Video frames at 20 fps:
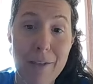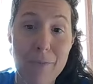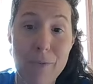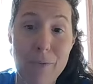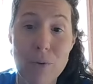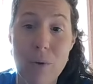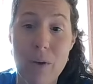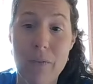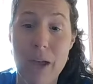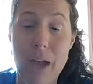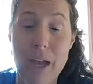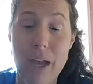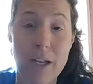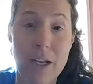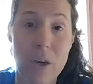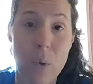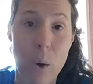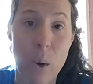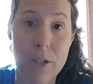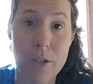if you have
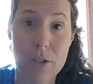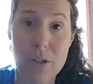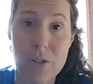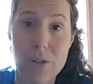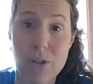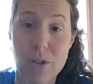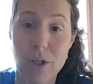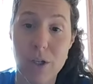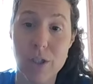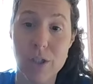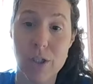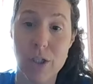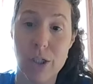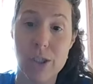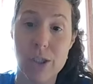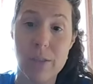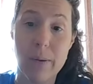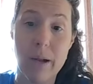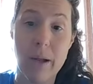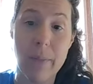any questions or
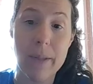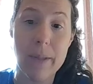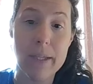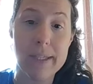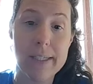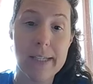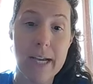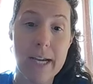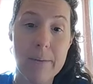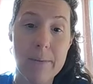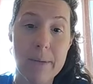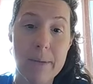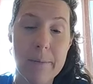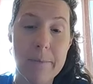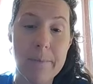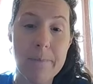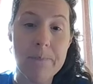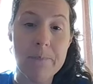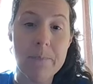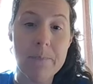concerns about the
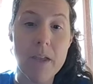assignment.